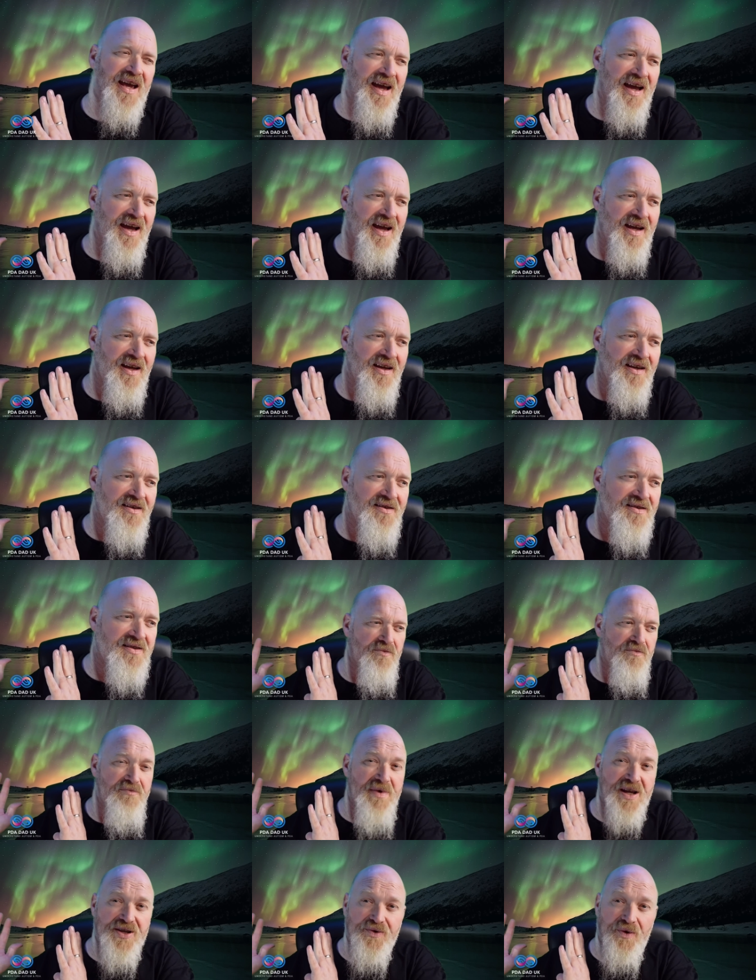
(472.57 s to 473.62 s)
and
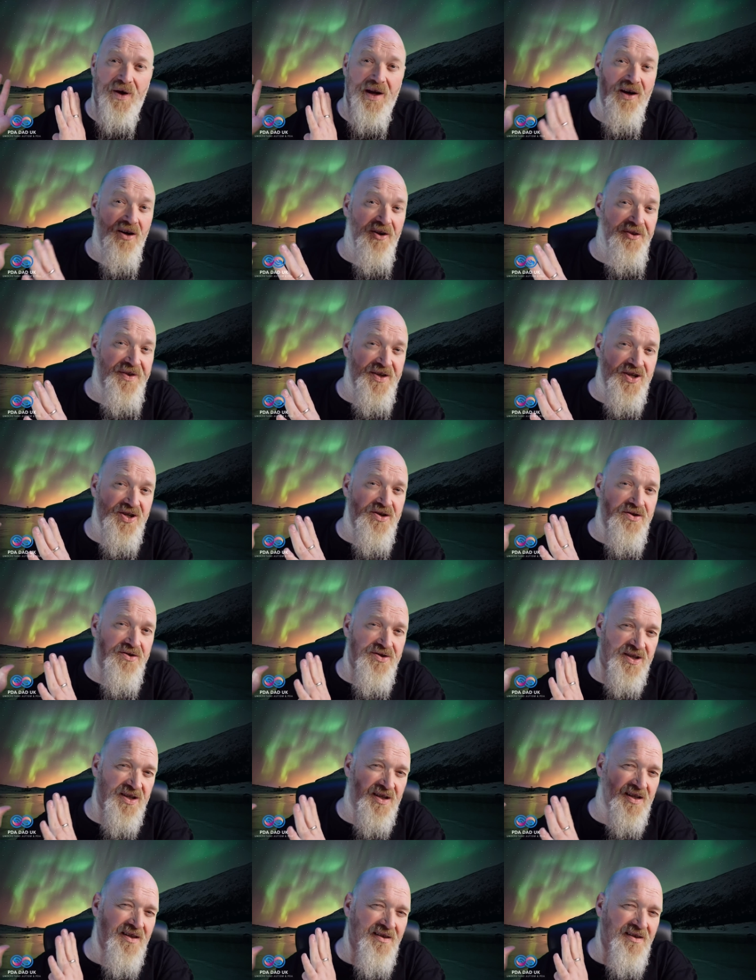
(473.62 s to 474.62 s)
mental health issues that